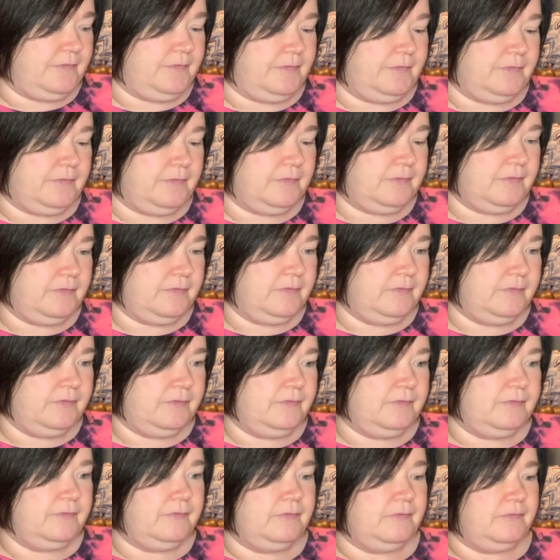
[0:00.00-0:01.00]

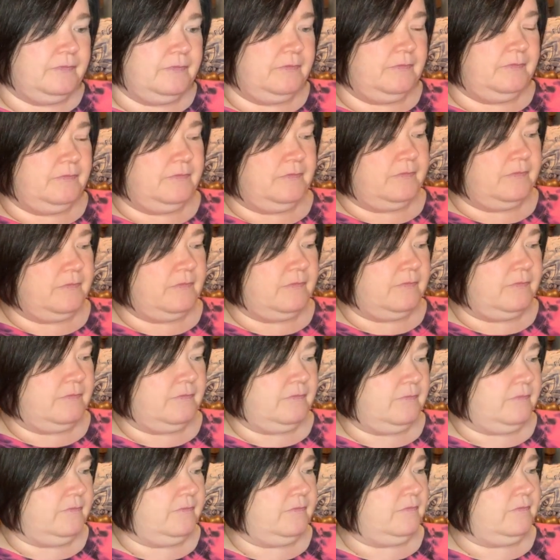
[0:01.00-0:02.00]

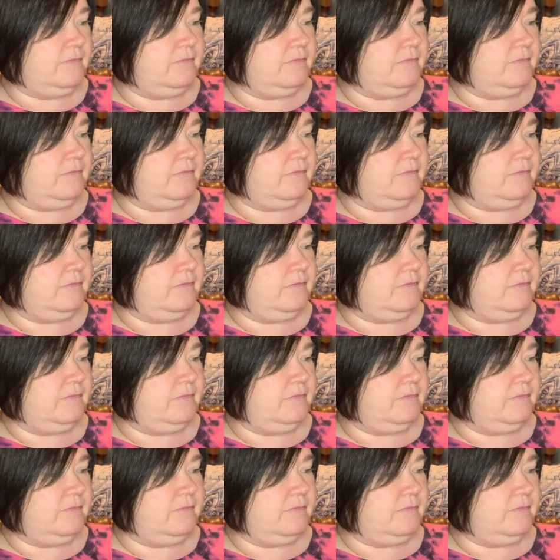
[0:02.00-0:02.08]
No one is speaking in this clip.